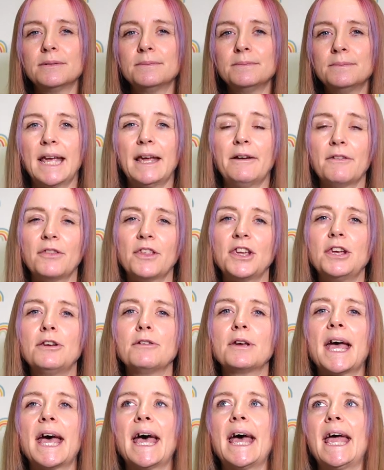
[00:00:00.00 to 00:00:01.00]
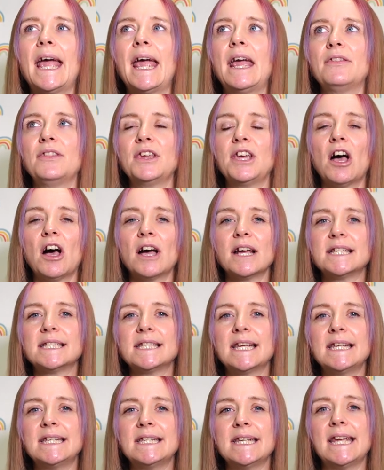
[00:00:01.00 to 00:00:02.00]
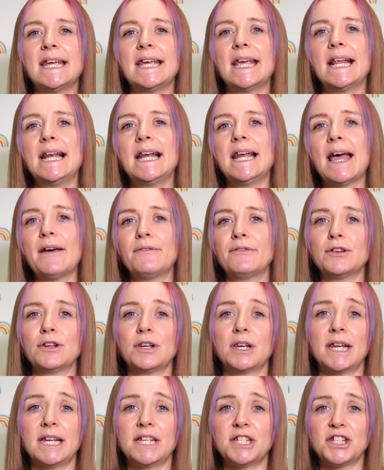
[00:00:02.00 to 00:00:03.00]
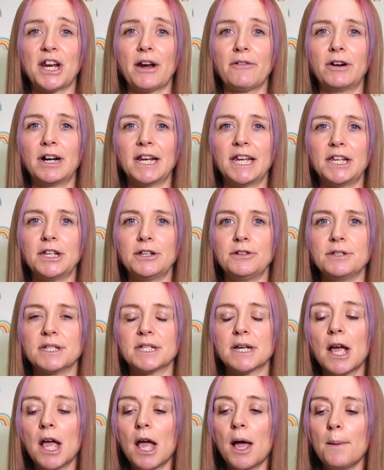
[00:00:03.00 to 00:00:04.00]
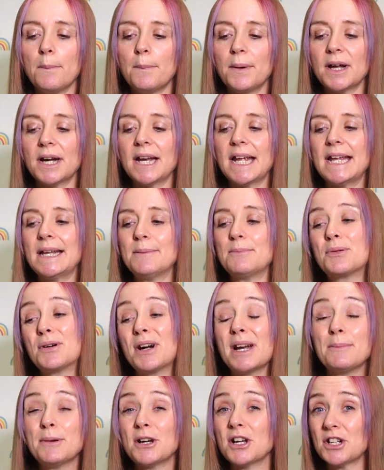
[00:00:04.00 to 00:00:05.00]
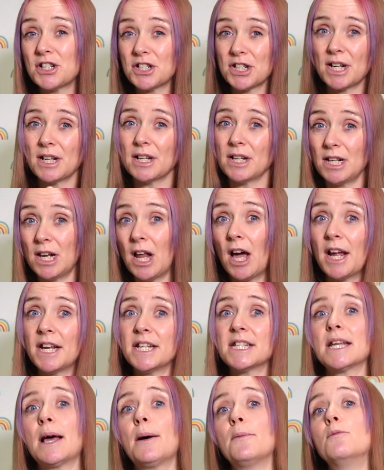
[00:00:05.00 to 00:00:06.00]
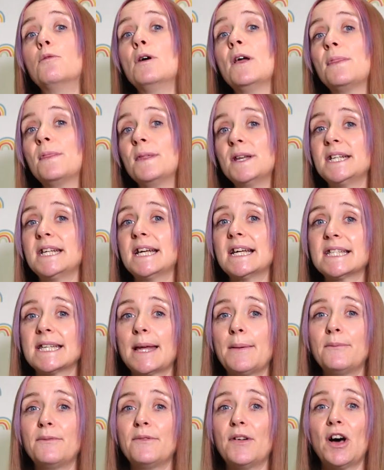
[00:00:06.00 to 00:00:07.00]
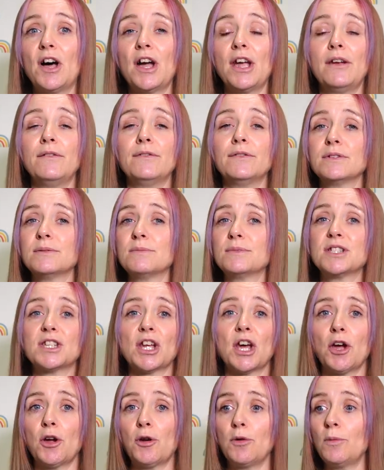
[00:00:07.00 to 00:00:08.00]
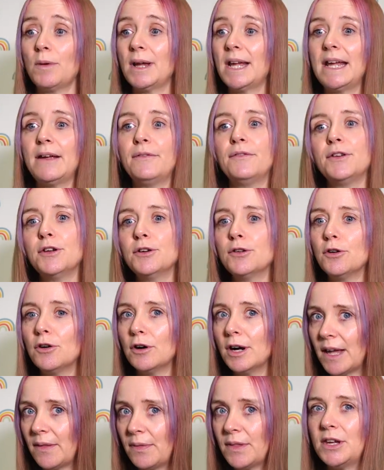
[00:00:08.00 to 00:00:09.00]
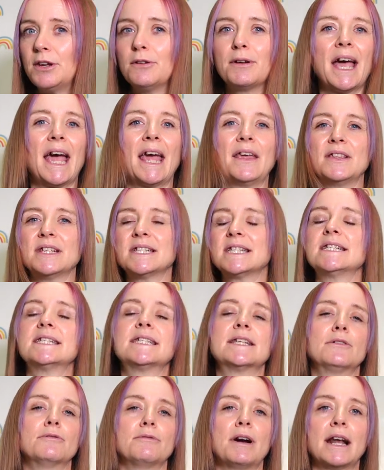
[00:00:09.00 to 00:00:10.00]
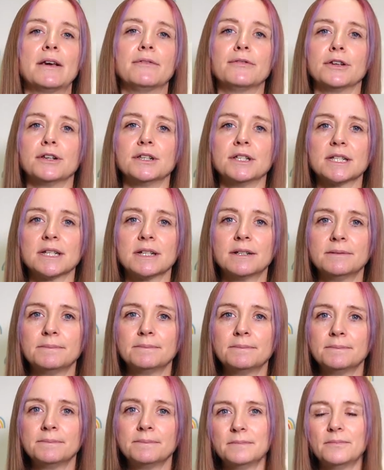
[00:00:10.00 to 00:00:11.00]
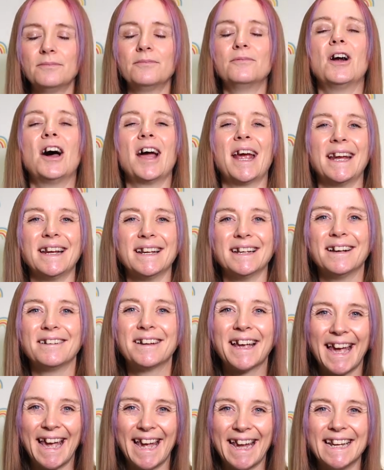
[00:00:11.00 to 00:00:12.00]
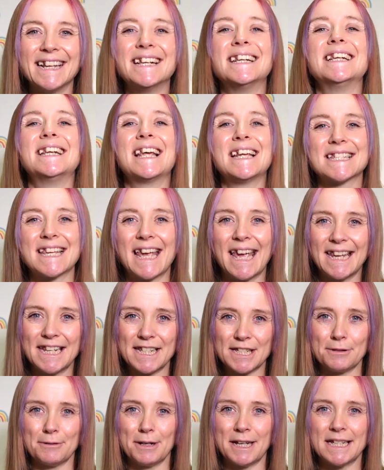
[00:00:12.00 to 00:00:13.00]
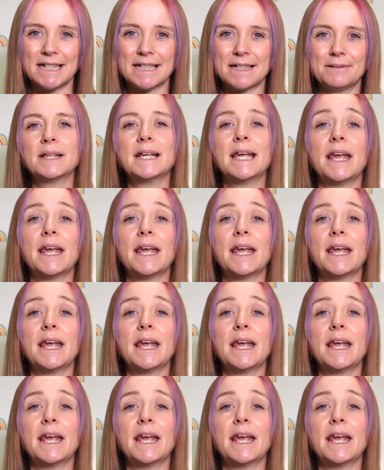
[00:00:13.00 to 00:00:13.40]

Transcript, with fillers: Here in the UK, the ICD-11 is generally used, but it pretty much lines up with the DSM-5, so if you're in the UK, this is still relevant. Right, okay, let's get into it.